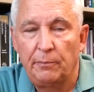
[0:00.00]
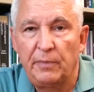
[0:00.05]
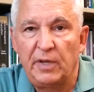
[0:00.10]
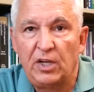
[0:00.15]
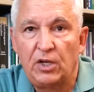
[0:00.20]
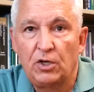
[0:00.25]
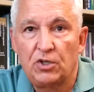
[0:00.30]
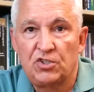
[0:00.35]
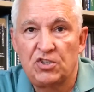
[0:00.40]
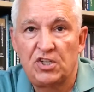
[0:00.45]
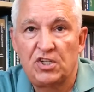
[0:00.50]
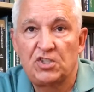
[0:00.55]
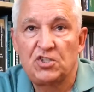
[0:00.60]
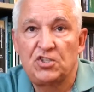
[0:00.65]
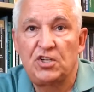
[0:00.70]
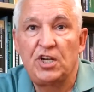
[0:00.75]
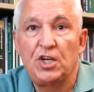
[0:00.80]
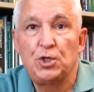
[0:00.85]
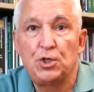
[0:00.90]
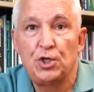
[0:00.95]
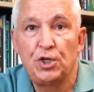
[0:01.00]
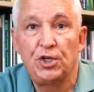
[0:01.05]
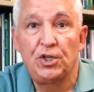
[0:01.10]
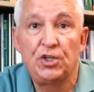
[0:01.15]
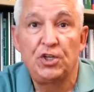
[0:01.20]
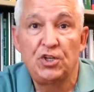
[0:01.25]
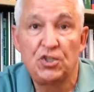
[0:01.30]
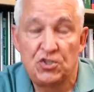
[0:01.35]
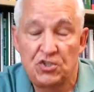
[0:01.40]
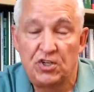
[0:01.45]
because Extension
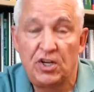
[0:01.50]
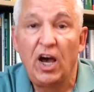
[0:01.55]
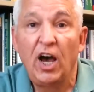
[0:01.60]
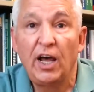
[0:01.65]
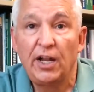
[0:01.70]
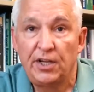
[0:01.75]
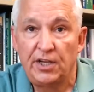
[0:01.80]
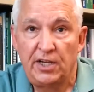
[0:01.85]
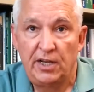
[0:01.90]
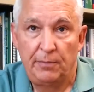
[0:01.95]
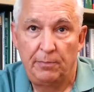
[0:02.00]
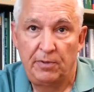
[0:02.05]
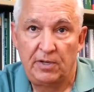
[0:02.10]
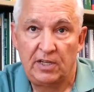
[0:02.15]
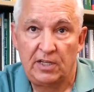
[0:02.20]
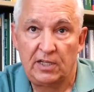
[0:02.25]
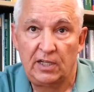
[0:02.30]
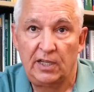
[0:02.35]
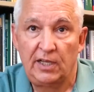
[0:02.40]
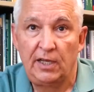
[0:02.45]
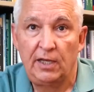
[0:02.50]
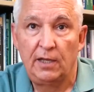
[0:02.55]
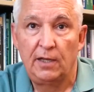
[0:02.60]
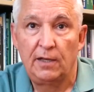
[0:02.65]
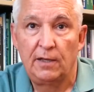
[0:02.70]
does not typically